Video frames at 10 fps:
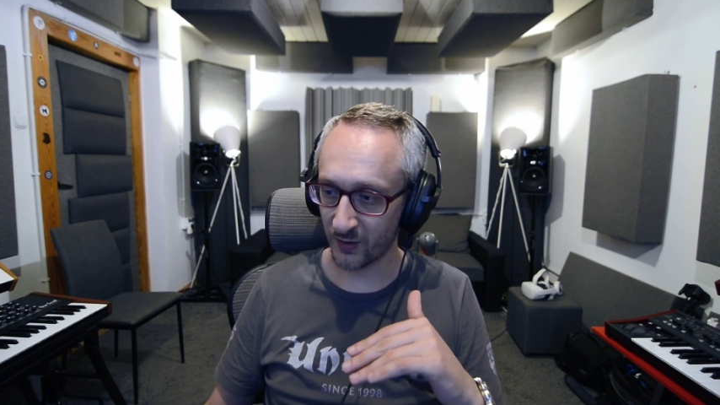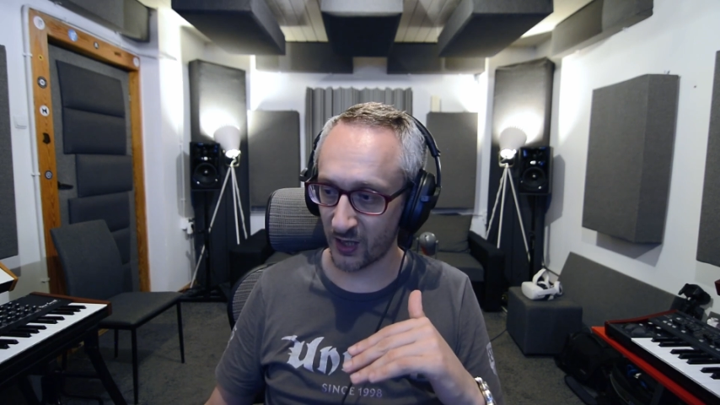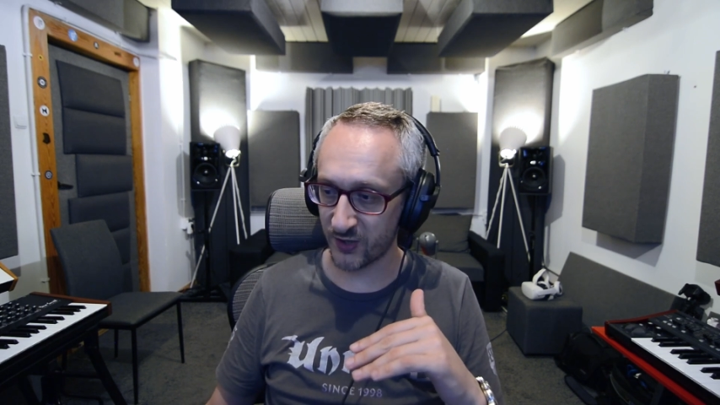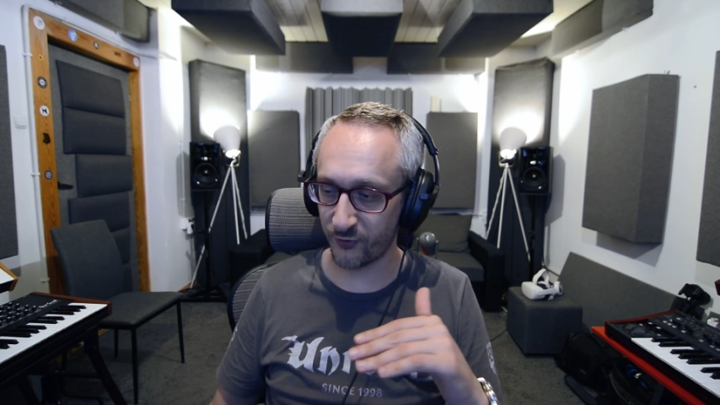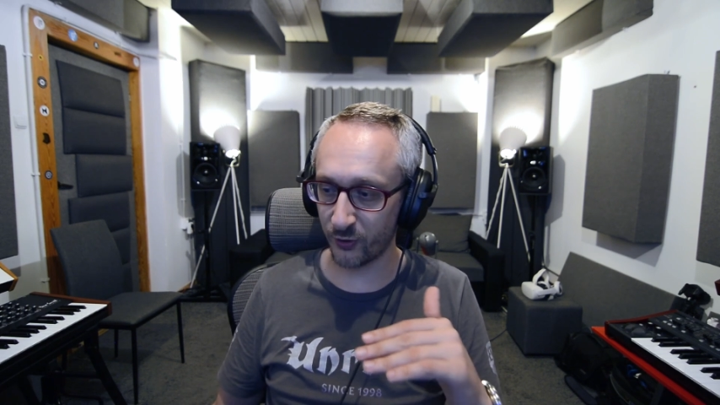
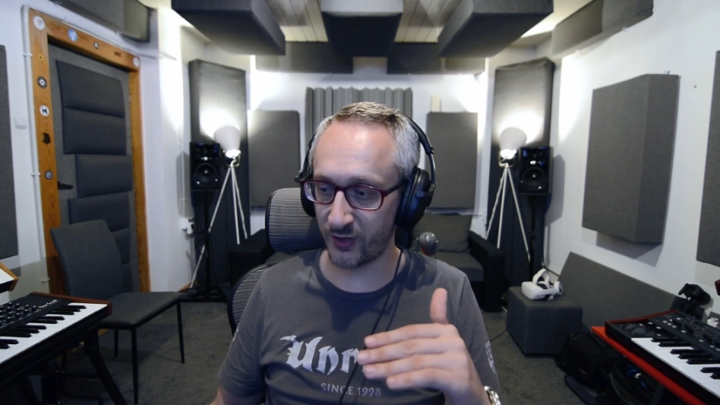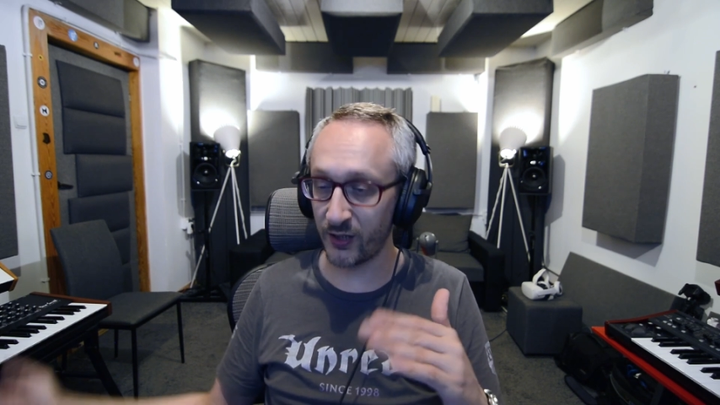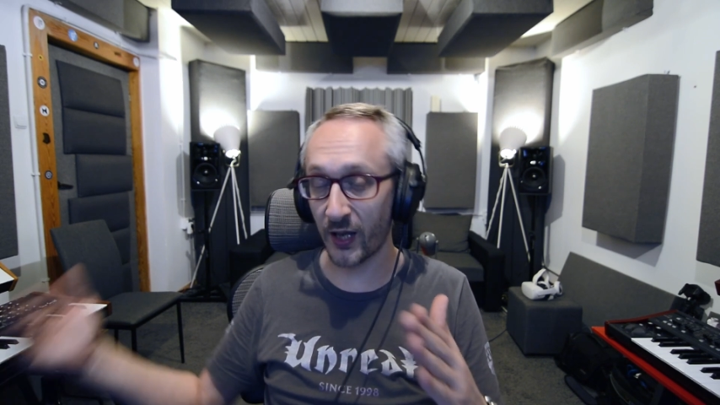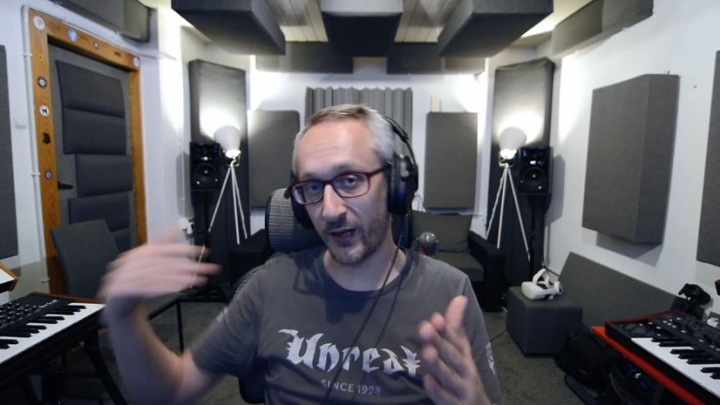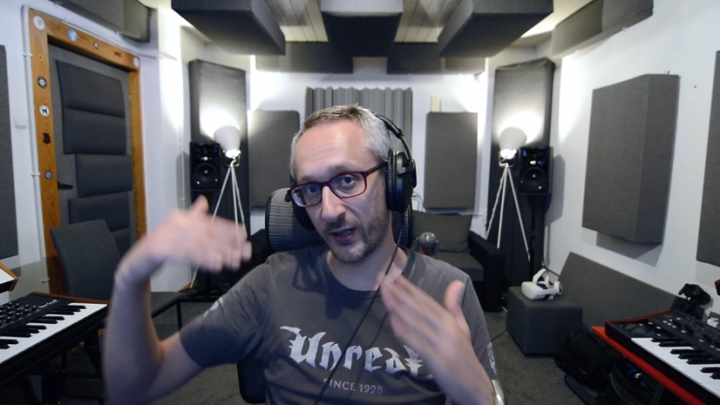as for
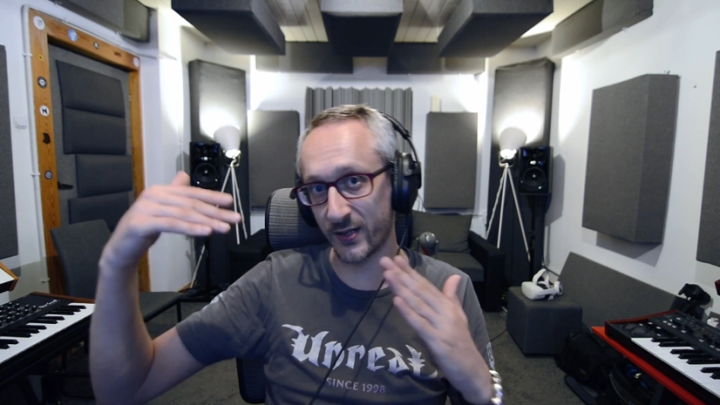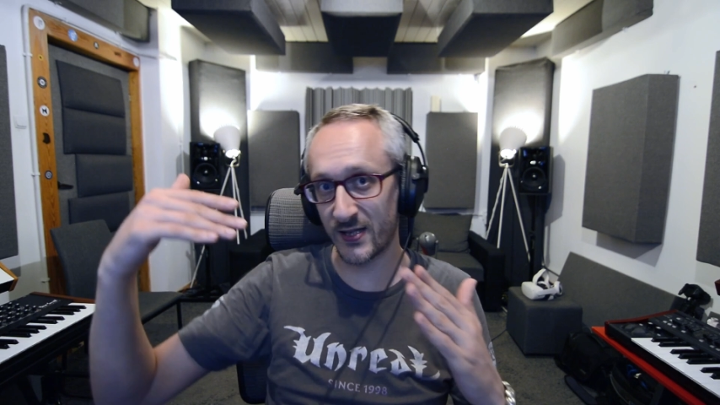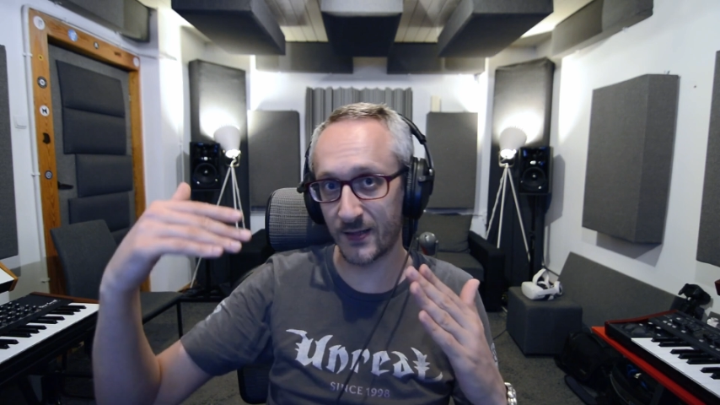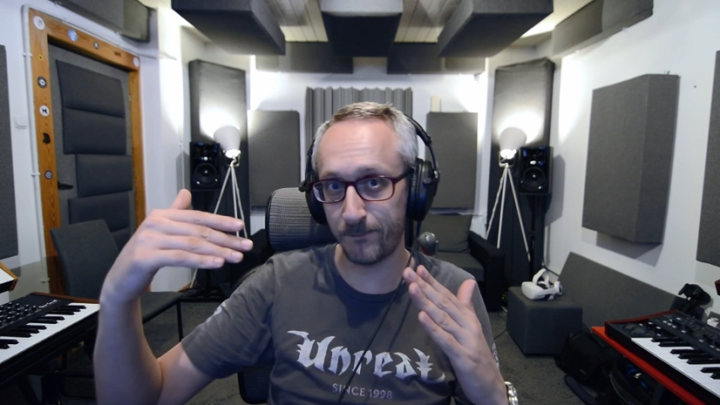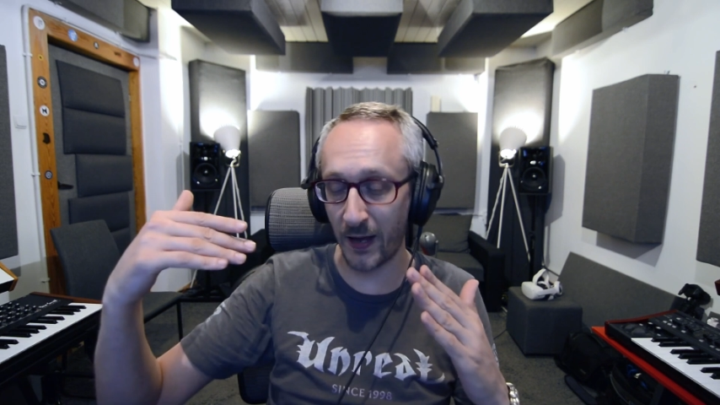detail and
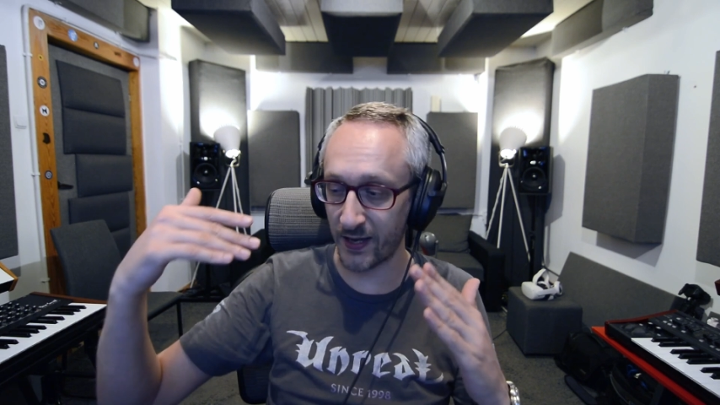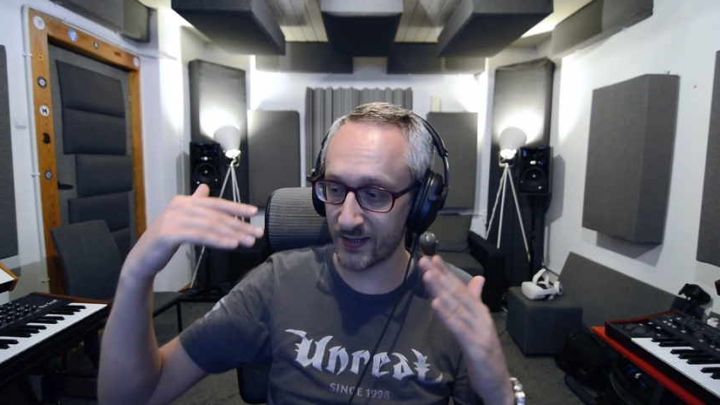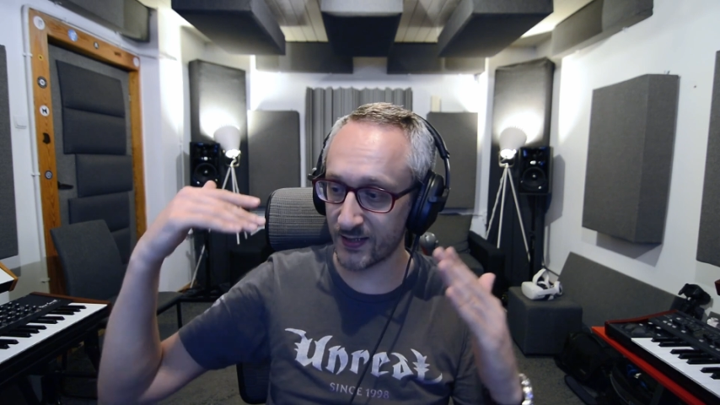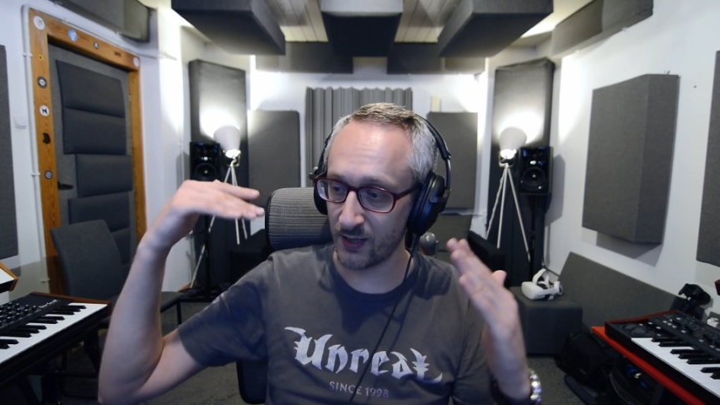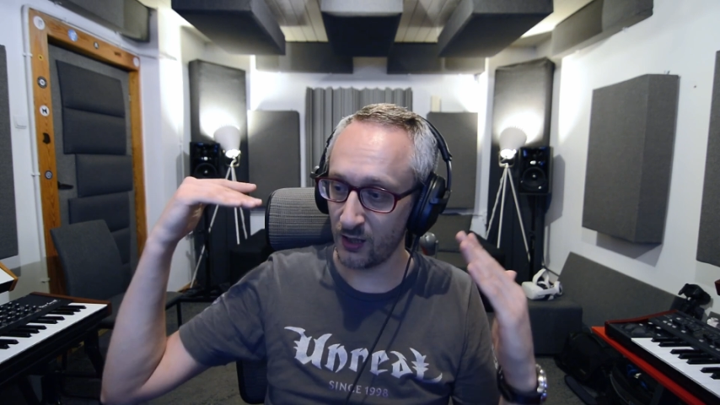
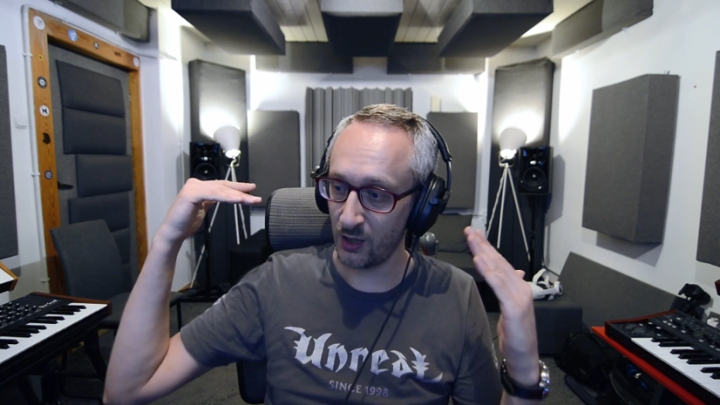space,